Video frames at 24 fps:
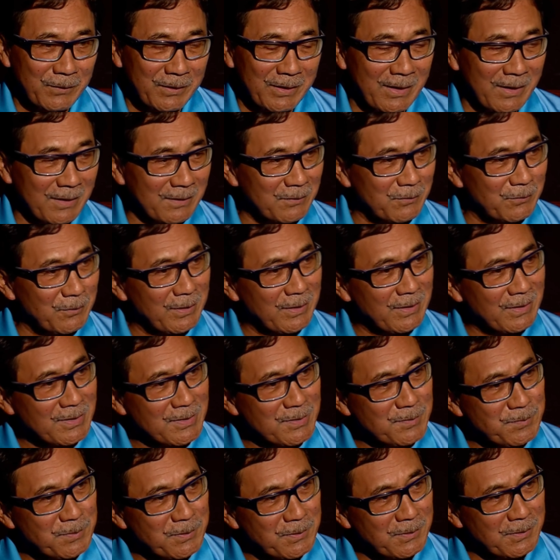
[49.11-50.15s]
had a great
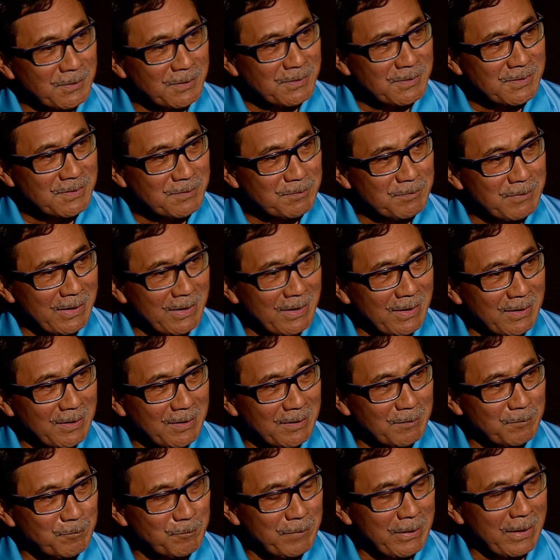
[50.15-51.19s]
experience
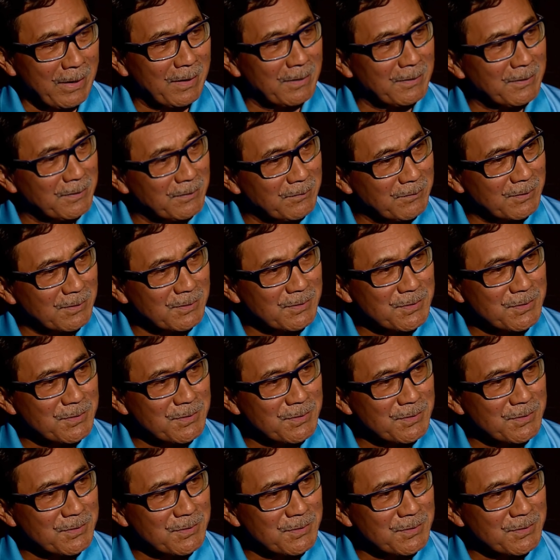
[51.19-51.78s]
by pioneering